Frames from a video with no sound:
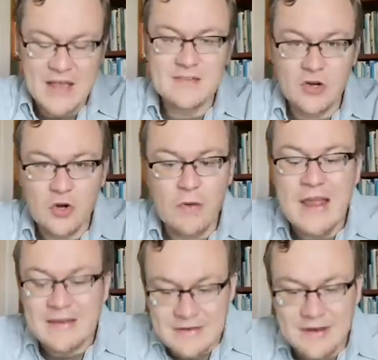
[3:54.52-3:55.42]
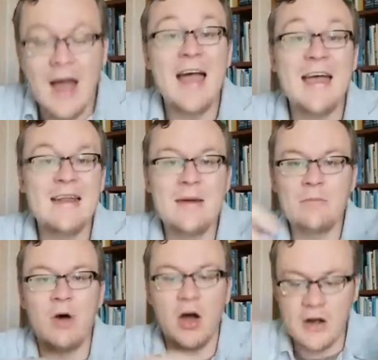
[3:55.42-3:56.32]
as a great
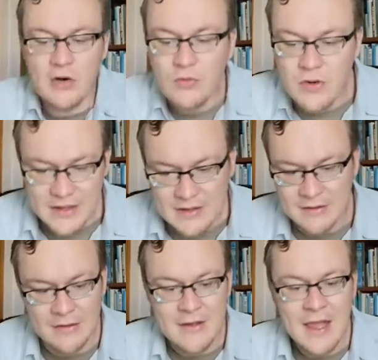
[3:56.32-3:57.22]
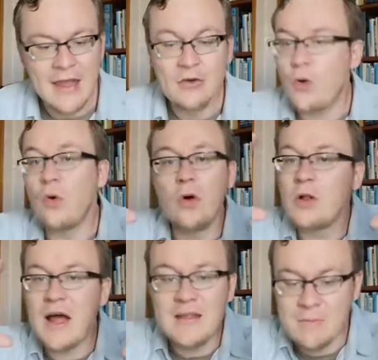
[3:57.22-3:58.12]
diadem on a ring, and
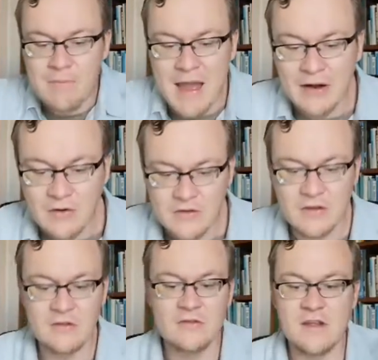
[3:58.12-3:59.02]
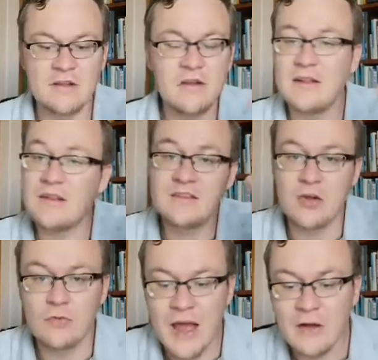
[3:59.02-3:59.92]
all other mountains and in the
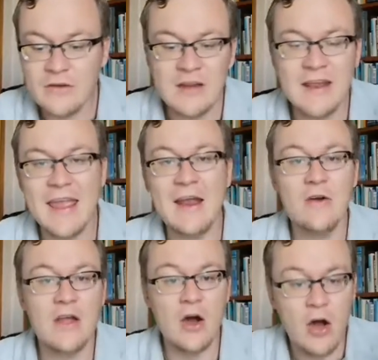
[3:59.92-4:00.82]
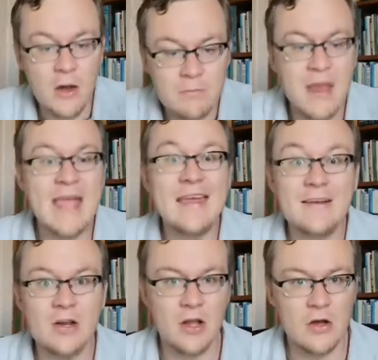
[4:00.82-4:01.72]
surrounding area are
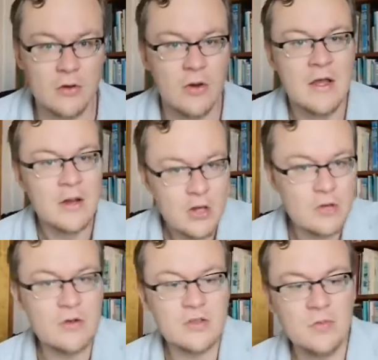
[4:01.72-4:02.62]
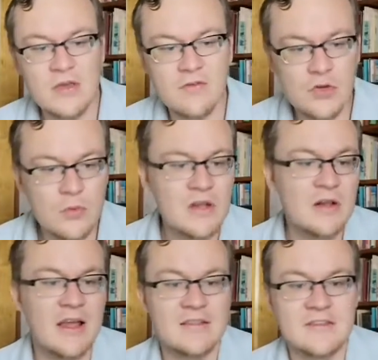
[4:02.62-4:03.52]
made low. Look with me, if you
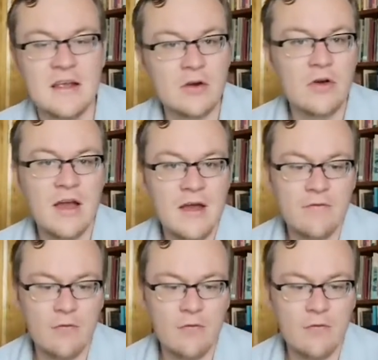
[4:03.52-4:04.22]
will, at Zechariah